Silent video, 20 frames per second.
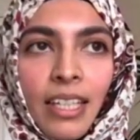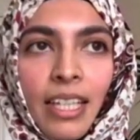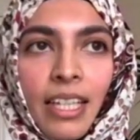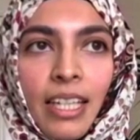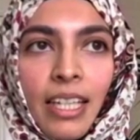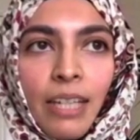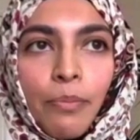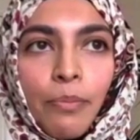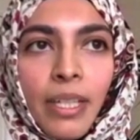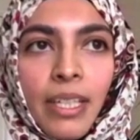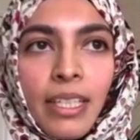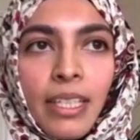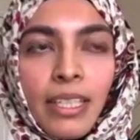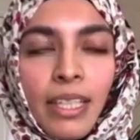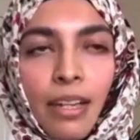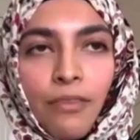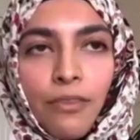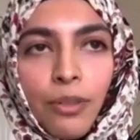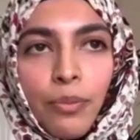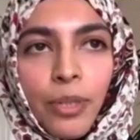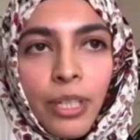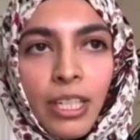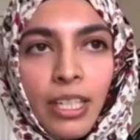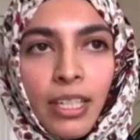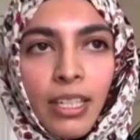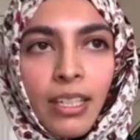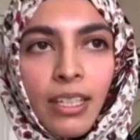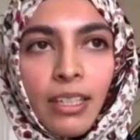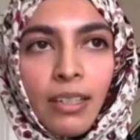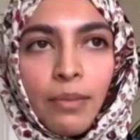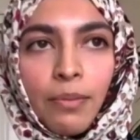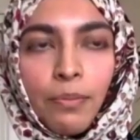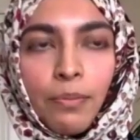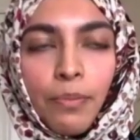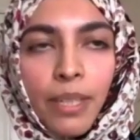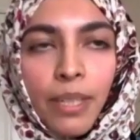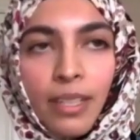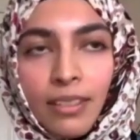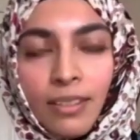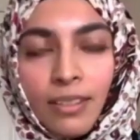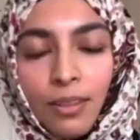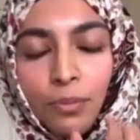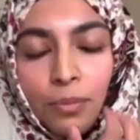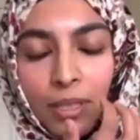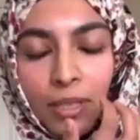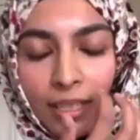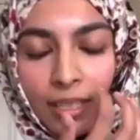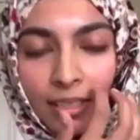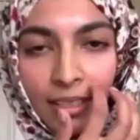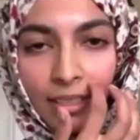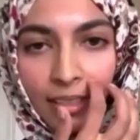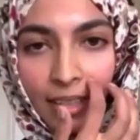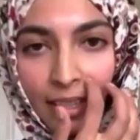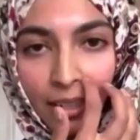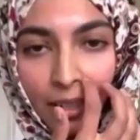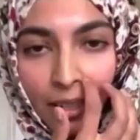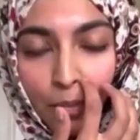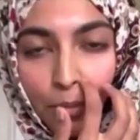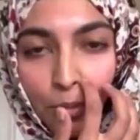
it means everybody, because UMK doesn't take up